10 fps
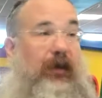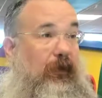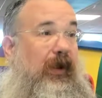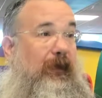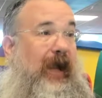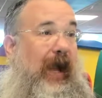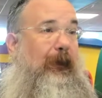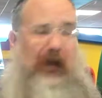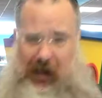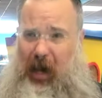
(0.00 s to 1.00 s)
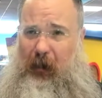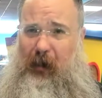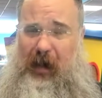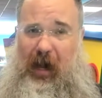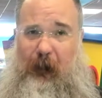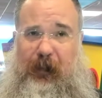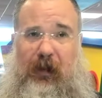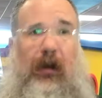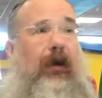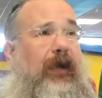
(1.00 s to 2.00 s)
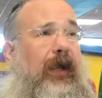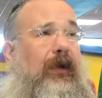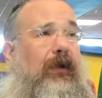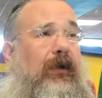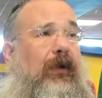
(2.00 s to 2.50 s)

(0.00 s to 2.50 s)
you want to be happy? Yeah, I want to be happy. Okay.